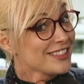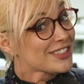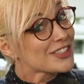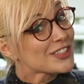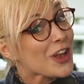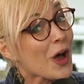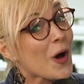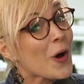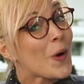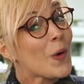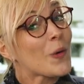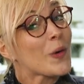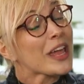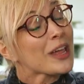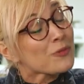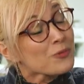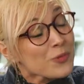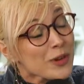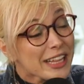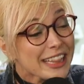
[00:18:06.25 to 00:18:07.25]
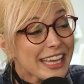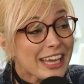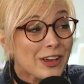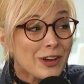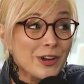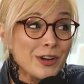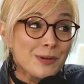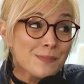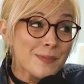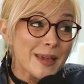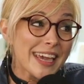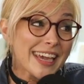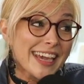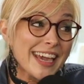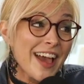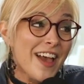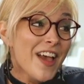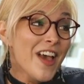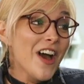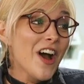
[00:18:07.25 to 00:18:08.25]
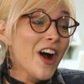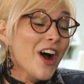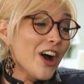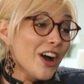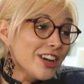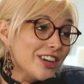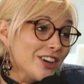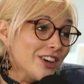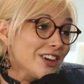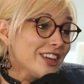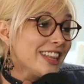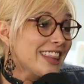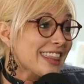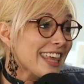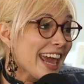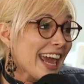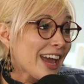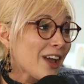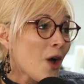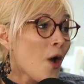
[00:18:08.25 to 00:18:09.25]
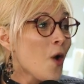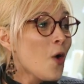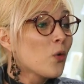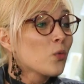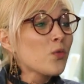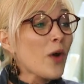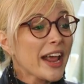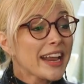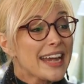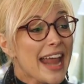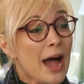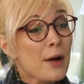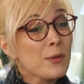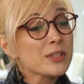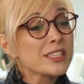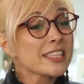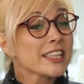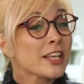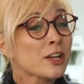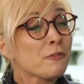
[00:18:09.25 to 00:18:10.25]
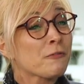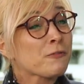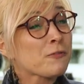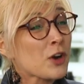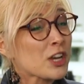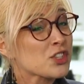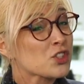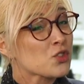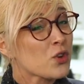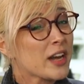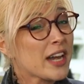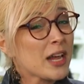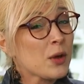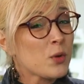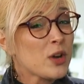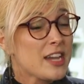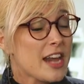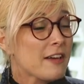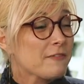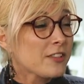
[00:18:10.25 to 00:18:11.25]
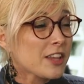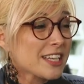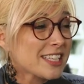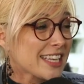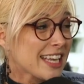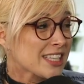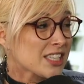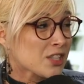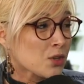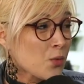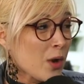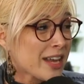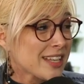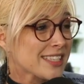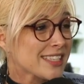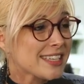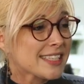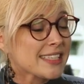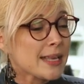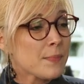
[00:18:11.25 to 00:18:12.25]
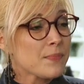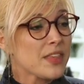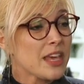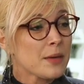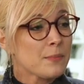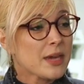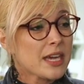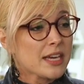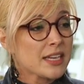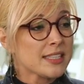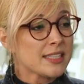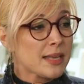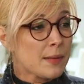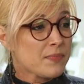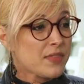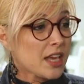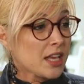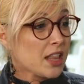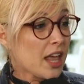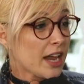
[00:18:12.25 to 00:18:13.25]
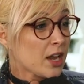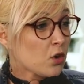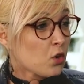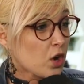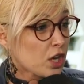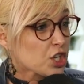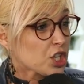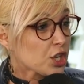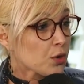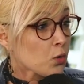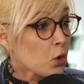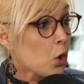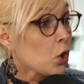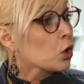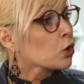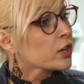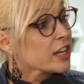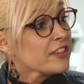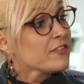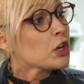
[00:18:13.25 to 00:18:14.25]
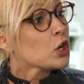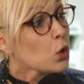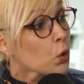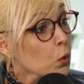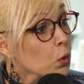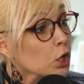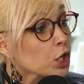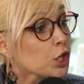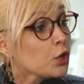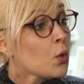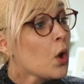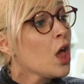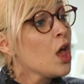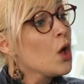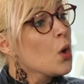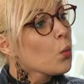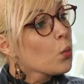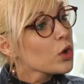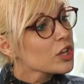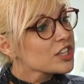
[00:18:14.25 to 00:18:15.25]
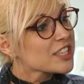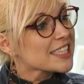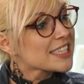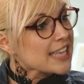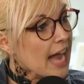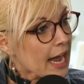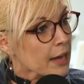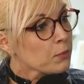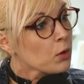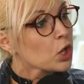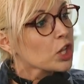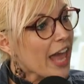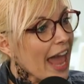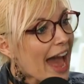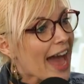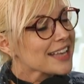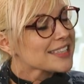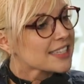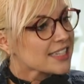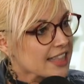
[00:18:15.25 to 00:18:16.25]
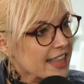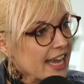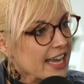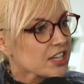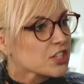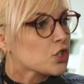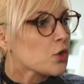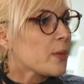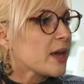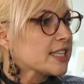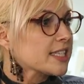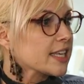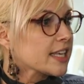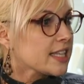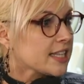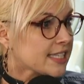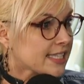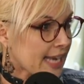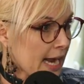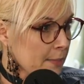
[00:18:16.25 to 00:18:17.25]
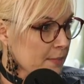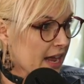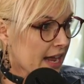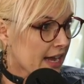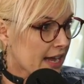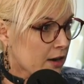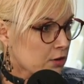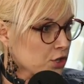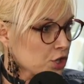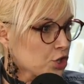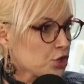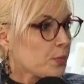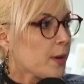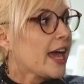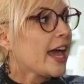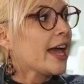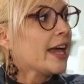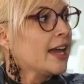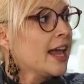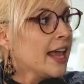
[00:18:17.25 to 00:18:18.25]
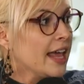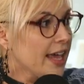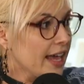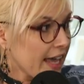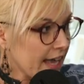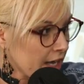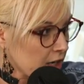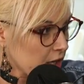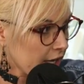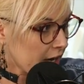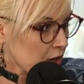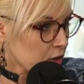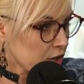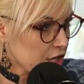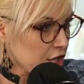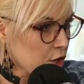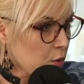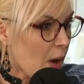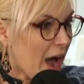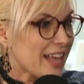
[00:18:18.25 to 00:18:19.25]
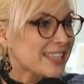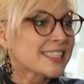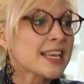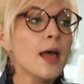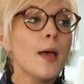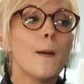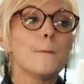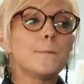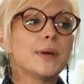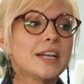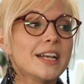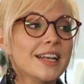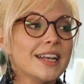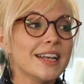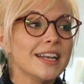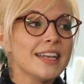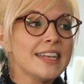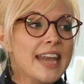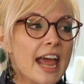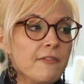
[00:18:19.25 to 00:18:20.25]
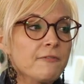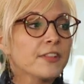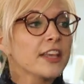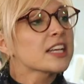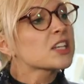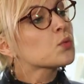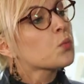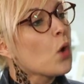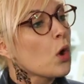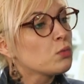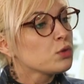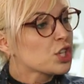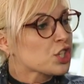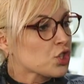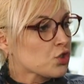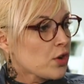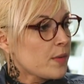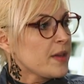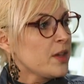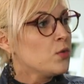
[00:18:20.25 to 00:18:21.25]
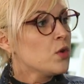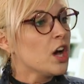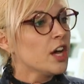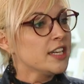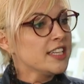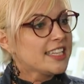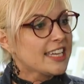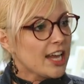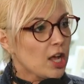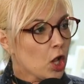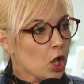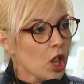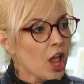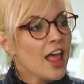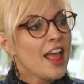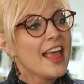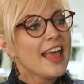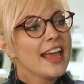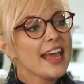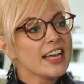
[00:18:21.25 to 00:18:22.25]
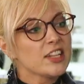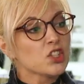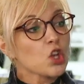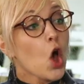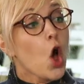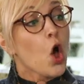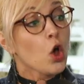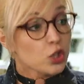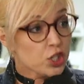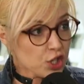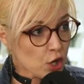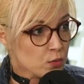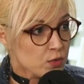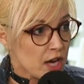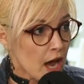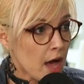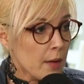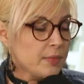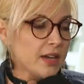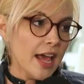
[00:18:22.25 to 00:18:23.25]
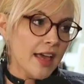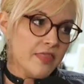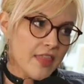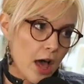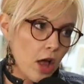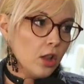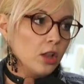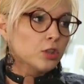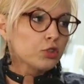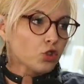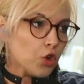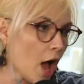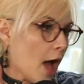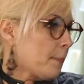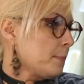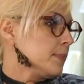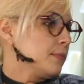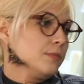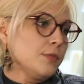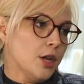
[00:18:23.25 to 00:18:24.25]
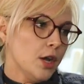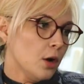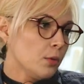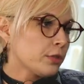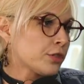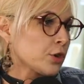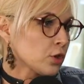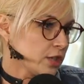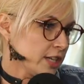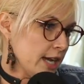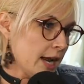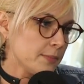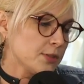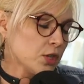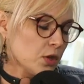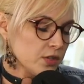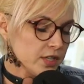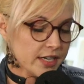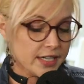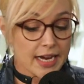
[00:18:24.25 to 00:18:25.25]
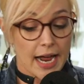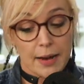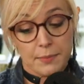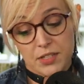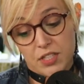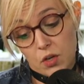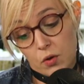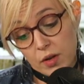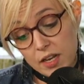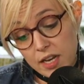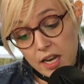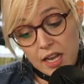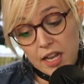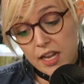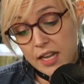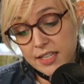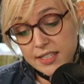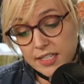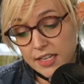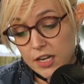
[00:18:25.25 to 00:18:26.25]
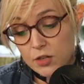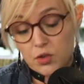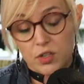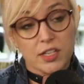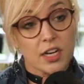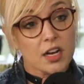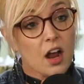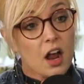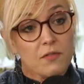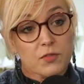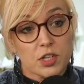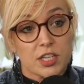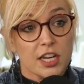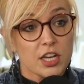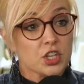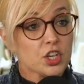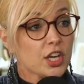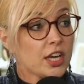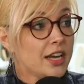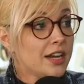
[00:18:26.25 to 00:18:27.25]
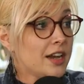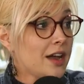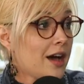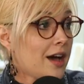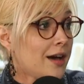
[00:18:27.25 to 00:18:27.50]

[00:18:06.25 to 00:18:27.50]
So it really could be a good thing. Right now, it's a little frustrating when Netflix gets the rights to something because something like Crunchyroll or even Hulu will simulcast things. So basically, the same day it airs in Japan, it'll air in the US. But Netflix won't distribute until it's also dubbed and they'll drop you know 13 okay. episodes at a time okay. so it, it, it's an interesting hmm. conversation mm.